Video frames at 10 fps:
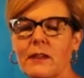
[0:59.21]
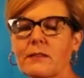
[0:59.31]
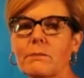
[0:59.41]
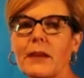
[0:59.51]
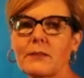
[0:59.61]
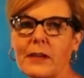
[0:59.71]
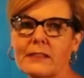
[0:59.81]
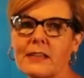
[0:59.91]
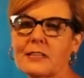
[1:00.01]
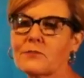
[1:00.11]
Uh, by the way,
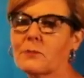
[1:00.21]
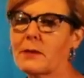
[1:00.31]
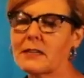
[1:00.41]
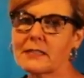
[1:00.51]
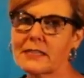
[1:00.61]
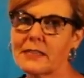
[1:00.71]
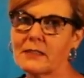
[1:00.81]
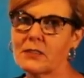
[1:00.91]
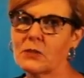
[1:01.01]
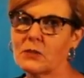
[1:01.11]
thanks for meeting us at
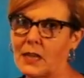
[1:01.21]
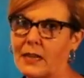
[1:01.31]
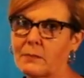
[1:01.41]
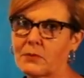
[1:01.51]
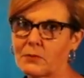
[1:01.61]
the new time,